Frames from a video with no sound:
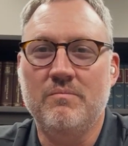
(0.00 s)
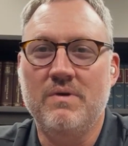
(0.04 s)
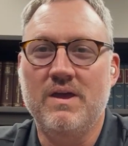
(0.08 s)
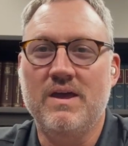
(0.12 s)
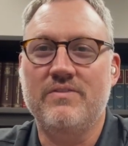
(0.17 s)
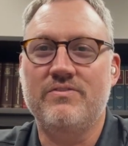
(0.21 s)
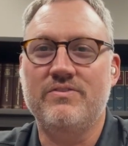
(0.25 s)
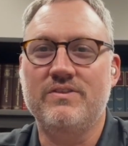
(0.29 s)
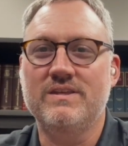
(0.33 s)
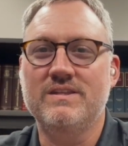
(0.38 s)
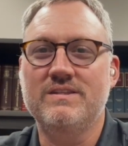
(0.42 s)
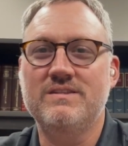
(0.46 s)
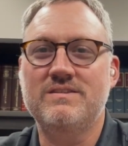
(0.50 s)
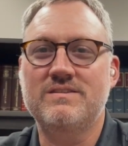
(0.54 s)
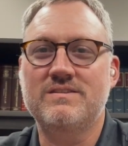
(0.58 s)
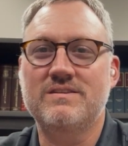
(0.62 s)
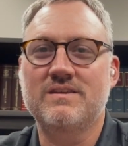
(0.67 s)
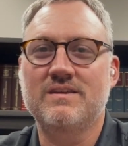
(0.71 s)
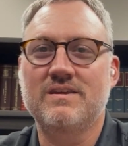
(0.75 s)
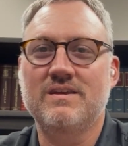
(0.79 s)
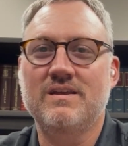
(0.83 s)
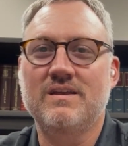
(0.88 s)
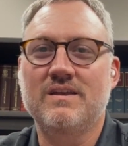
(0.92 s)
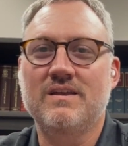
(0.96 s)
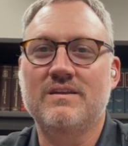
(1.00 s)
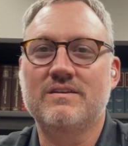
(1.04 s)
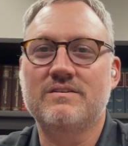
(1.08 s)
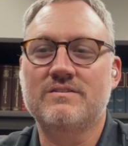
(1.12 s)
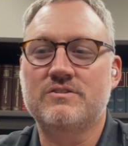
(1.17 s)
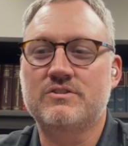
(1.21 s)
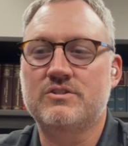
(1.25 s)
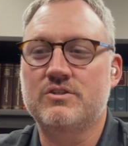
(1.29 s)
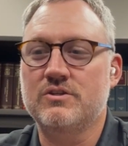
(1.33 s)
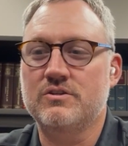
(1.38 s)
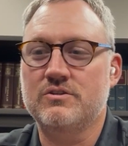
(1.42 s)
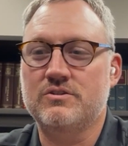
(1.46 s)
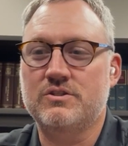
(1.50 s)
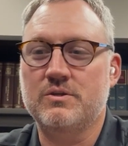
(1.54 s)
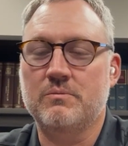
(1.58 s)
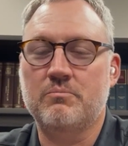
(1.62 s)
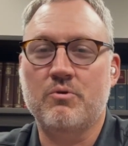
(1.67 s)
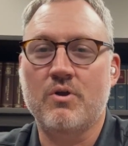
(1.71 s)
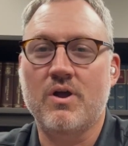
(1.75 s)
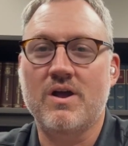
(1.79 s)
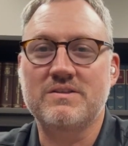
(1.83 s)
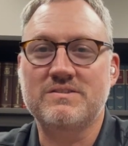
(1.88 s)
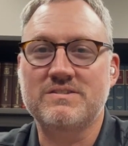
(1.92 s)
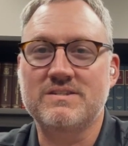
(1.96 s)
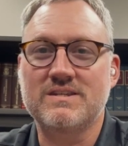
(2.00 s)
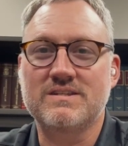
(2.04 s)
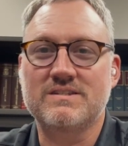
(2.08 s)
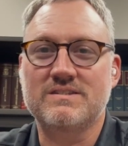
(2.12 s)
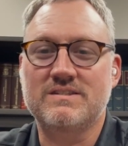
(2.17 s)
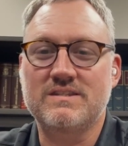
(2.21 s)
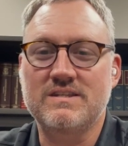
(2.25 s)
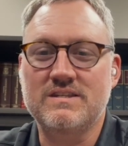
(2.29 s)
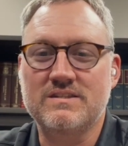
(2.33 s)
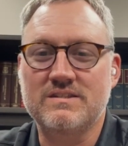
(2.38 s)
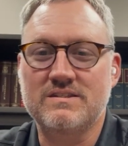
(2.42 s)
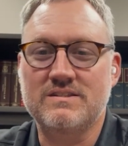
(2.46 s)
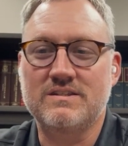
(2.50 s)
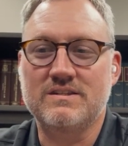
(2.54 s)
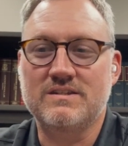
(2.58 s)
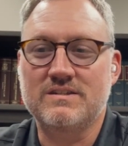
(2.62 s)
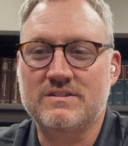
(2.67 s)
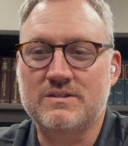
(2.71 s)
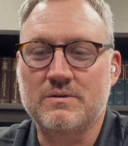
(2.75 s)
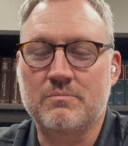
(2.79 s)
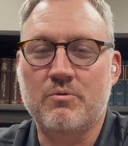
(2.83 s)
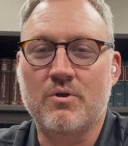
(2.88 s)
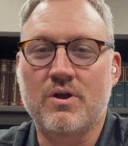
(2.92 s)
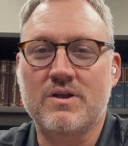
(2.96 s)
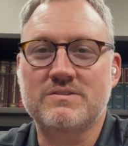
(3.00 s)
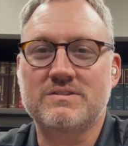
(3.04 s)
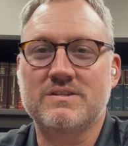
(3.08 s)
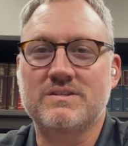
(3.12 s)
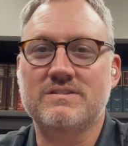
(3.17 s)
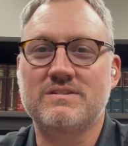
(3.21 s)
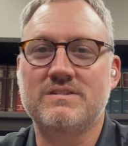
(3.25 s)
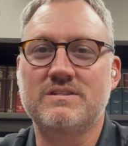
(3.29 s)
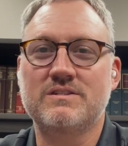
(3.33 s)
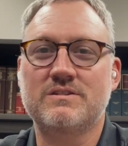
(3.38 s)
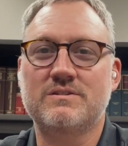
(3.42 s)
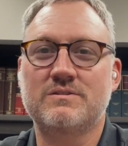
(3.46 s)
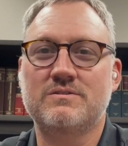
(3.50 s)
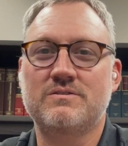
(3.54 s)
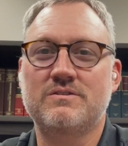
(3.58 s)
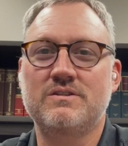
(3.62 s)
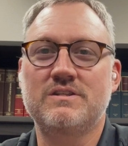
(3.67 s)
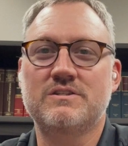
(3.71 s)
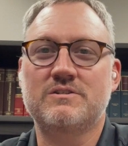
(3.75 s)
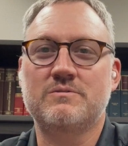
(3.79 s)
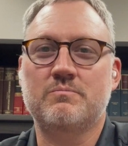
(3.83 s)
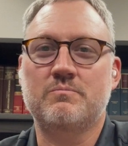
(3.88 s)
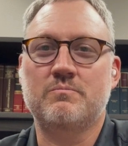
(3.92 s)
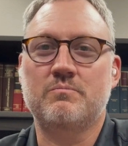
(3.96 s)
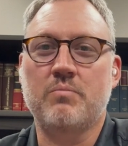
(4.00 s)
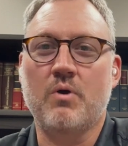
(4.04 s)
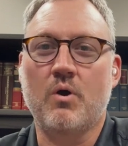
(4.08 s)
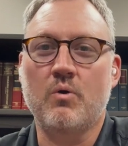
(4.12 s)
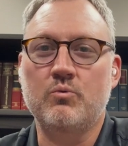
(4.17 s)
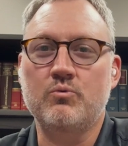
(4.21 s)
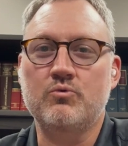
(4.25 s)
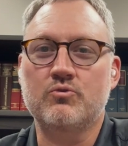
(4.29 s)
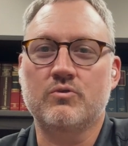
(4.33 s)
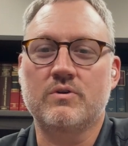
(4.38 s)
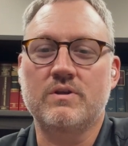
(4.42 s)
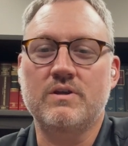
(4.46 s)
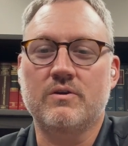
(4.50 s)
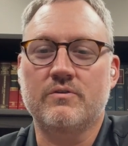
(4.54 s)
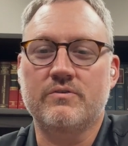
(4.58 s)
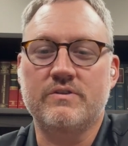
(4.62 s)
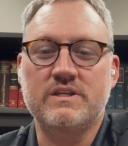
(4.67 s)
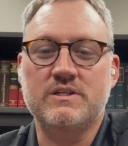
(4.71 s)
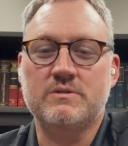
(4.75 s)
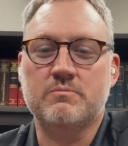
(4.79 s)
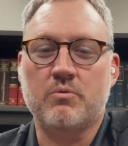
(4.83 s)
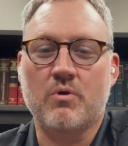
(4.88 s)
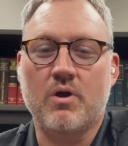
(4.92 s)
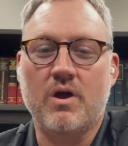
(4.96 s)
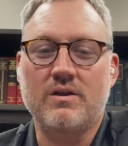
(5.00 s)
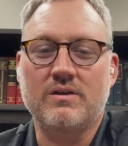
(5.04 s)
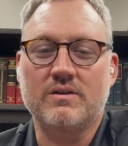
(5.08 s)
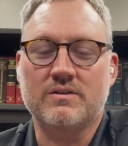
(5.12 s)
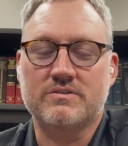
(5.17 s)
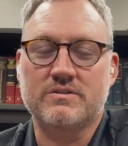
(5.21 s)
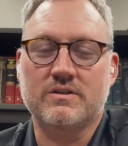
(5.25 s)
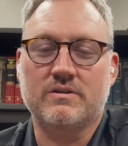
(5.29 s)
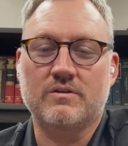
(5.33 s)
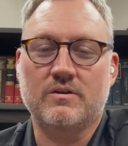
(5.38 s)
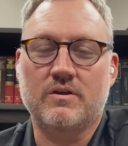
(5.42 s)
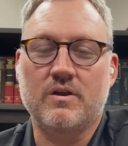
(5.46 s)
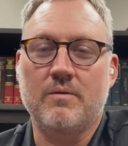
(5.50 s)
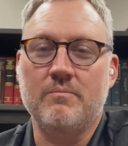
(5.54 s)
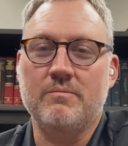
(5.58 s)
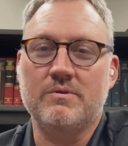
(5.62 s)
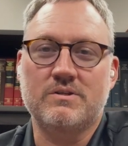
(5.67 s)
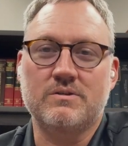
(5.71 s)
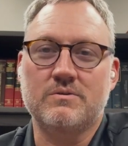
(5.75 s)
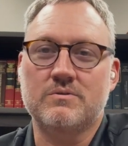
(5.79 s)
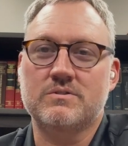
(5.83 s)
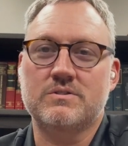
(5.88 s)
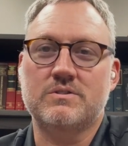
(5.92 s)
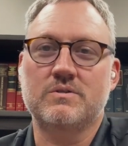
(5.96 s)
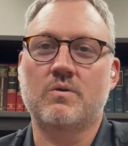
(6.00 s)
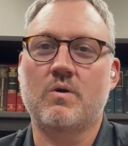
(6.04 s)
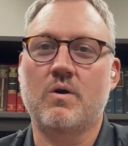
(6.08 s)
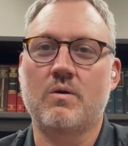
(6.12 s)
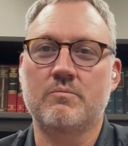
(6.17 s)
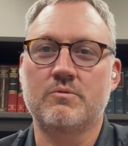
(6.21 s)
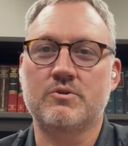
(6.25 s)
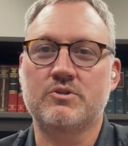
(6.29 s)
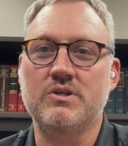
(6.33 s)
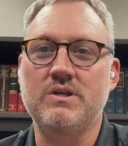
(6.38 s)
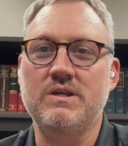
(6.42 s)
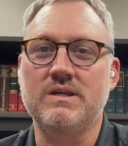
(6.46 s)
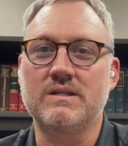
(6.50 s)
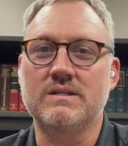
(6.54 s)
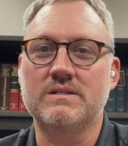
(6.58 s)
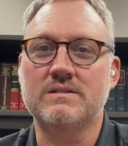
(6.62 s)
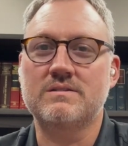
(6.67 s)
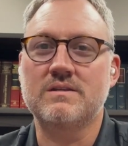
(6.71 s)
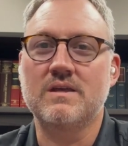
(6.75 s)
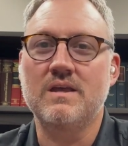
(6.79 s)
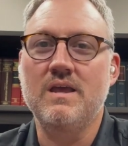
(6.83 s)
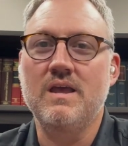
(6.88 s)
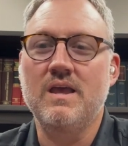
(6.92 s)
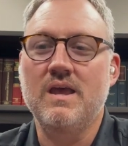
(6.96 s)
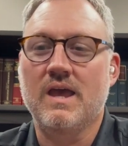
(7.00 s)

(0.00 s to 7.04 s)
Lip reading: methods to process this poultry or these products that are coming to us through our machines.